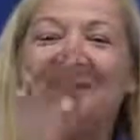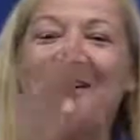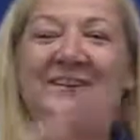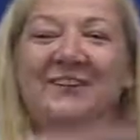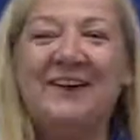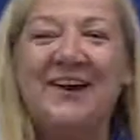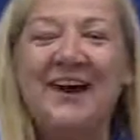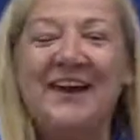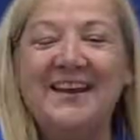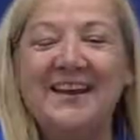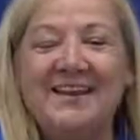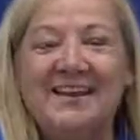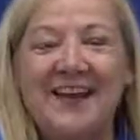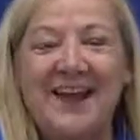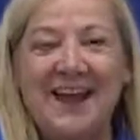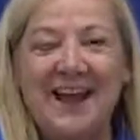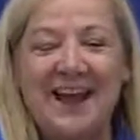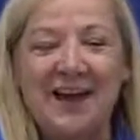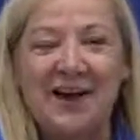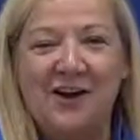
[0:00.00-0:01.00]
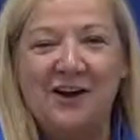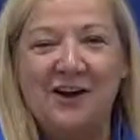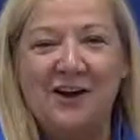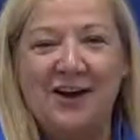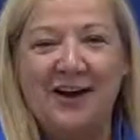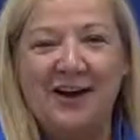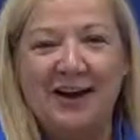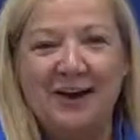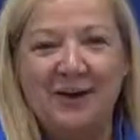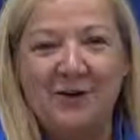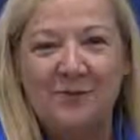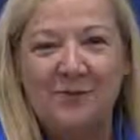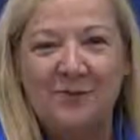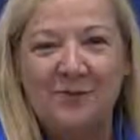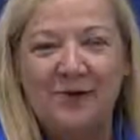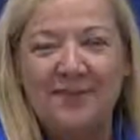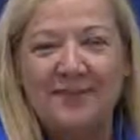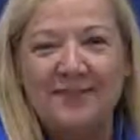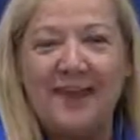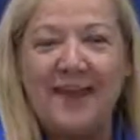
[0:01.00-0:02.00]
Well, right now,
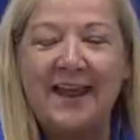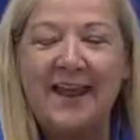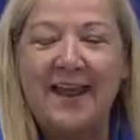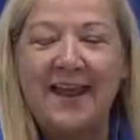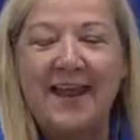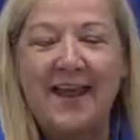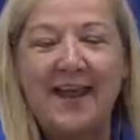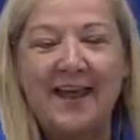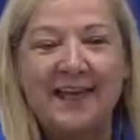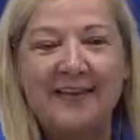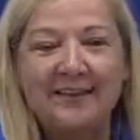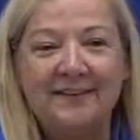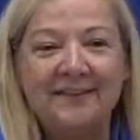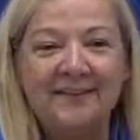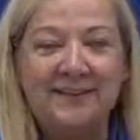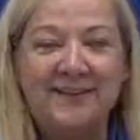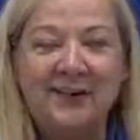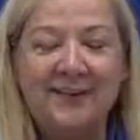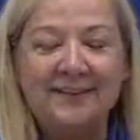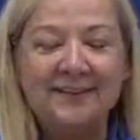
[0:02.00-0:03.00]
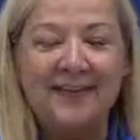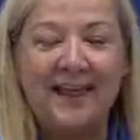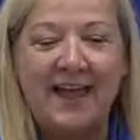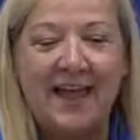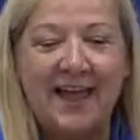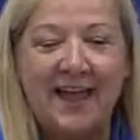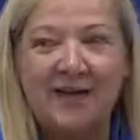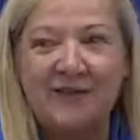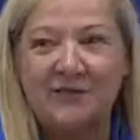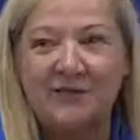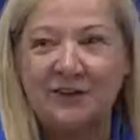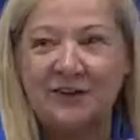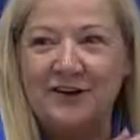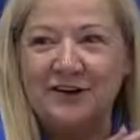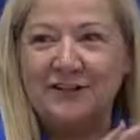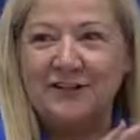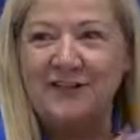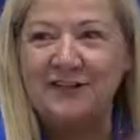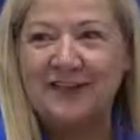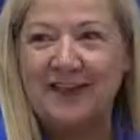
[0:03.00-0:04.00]
what the
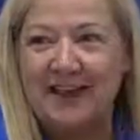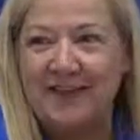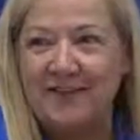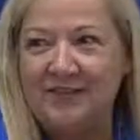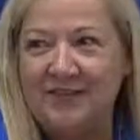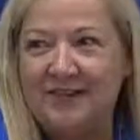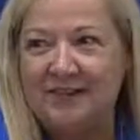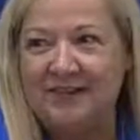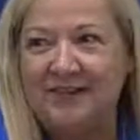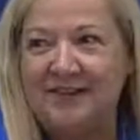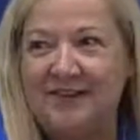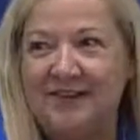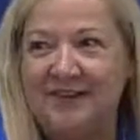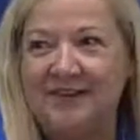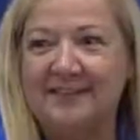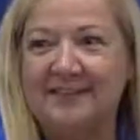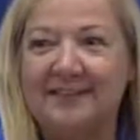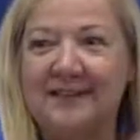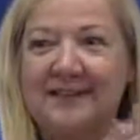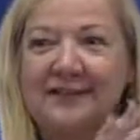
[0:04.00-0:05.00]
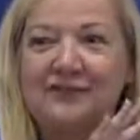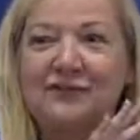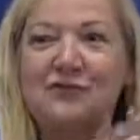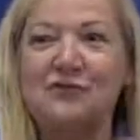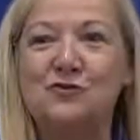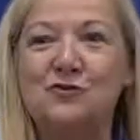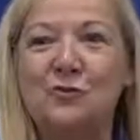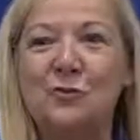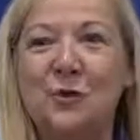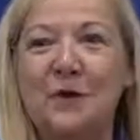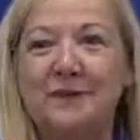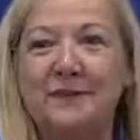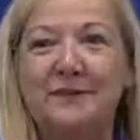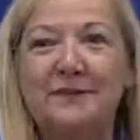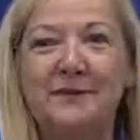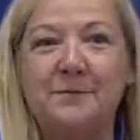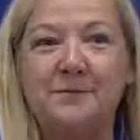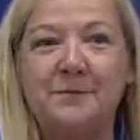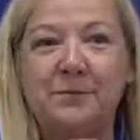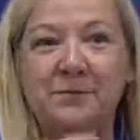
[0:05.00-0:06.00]
average savings is
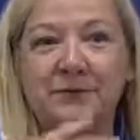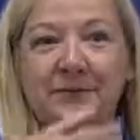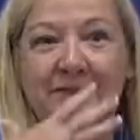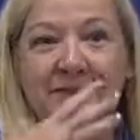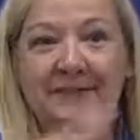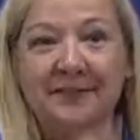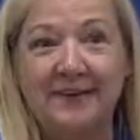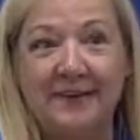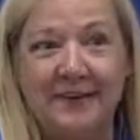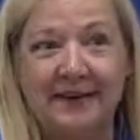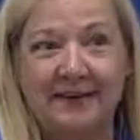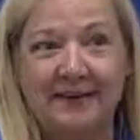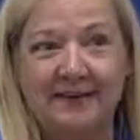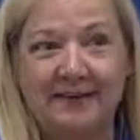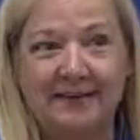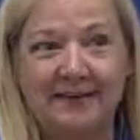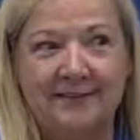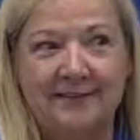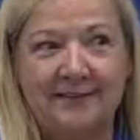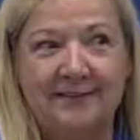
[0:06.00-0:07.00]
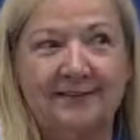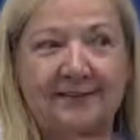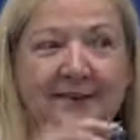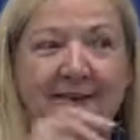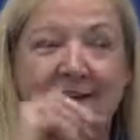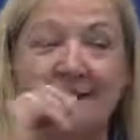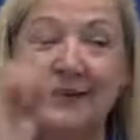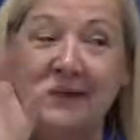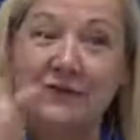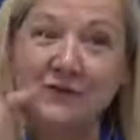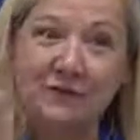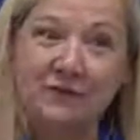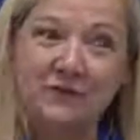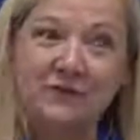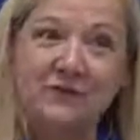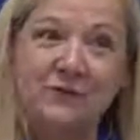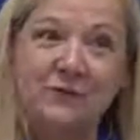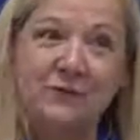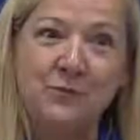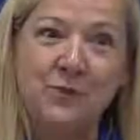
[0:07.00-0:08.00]
20%. That's
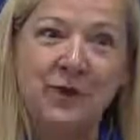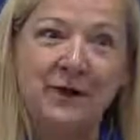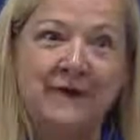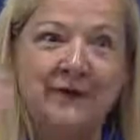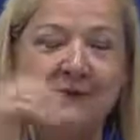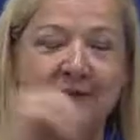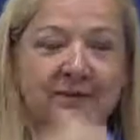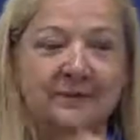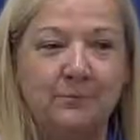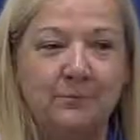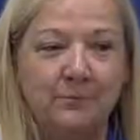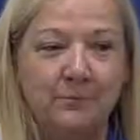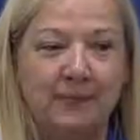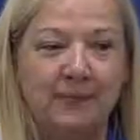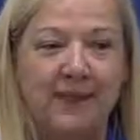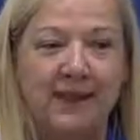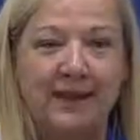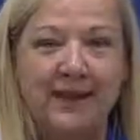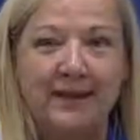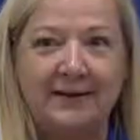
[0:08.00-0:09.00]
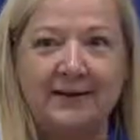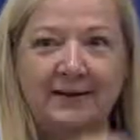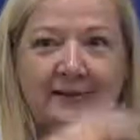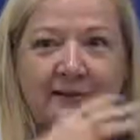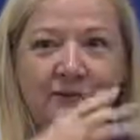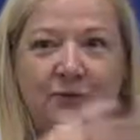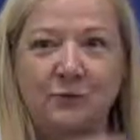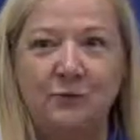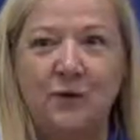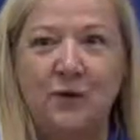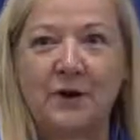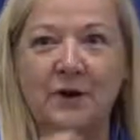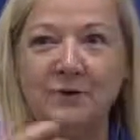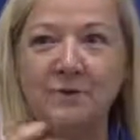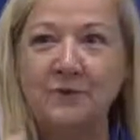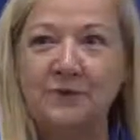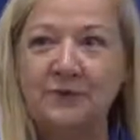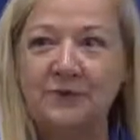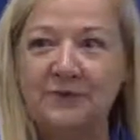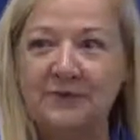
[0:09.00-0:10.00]
what you want to plan, is
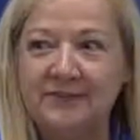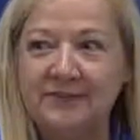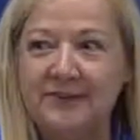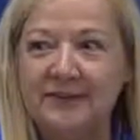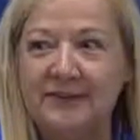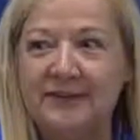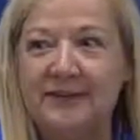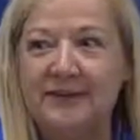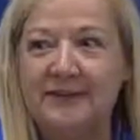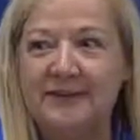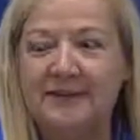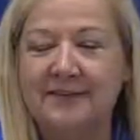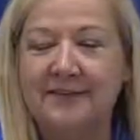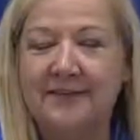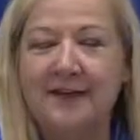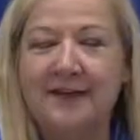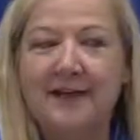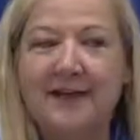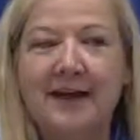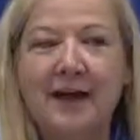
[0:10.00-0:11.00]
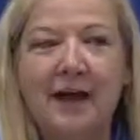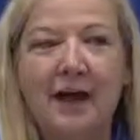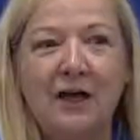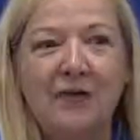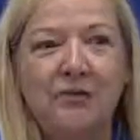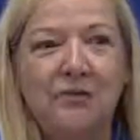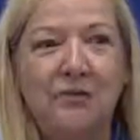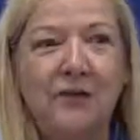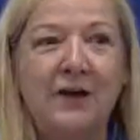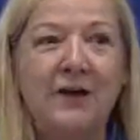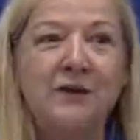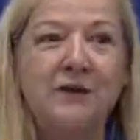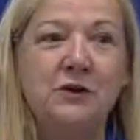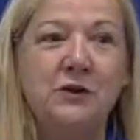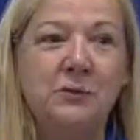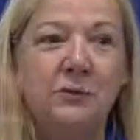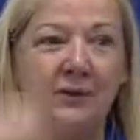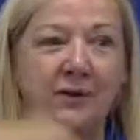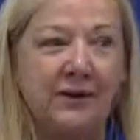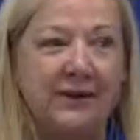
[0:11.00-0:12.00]
20% of what
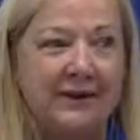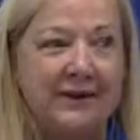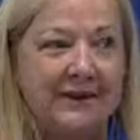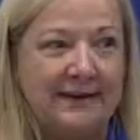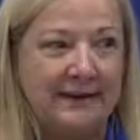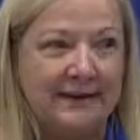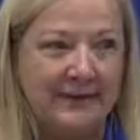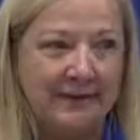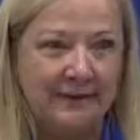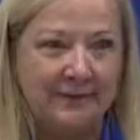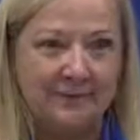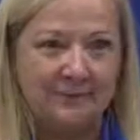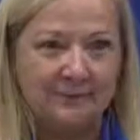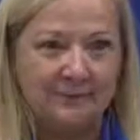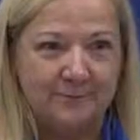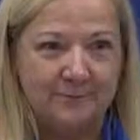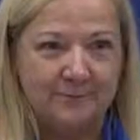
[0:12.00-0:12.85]
you bring in.